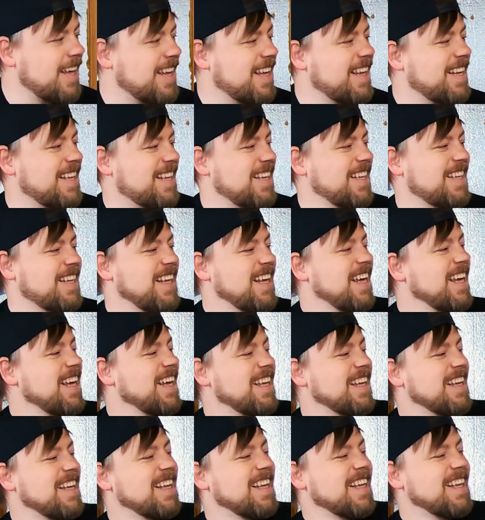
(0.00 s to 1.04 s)

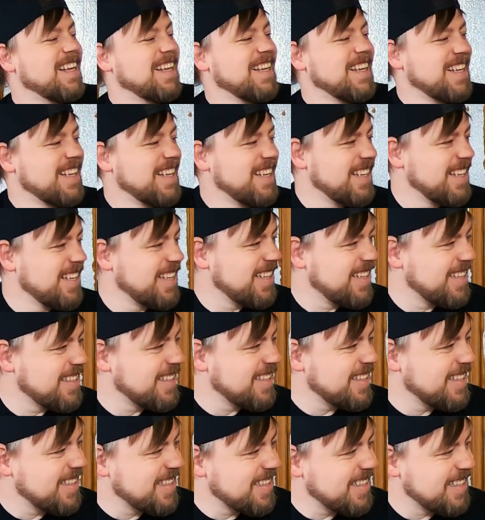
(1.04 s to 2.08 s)

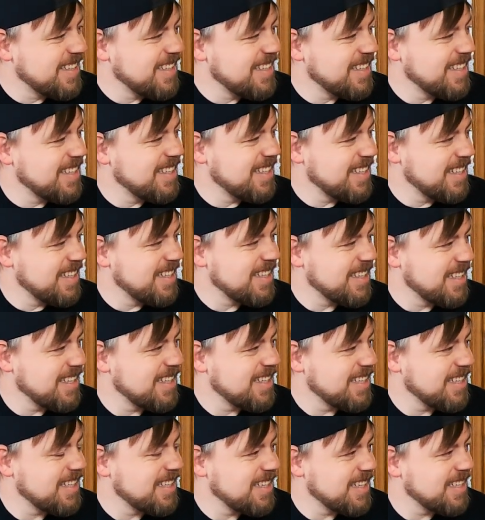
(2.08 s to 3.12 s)

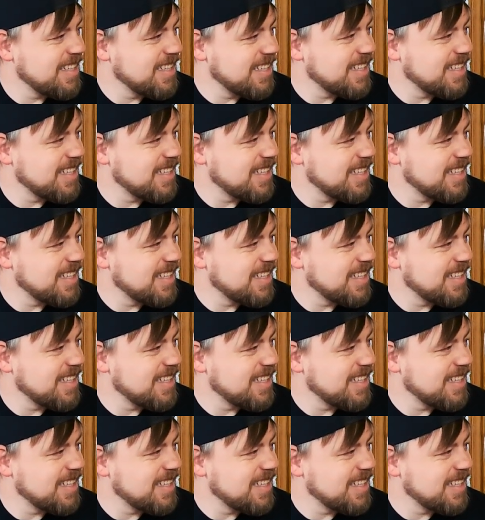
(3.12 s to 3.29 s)
This person isn't speaking.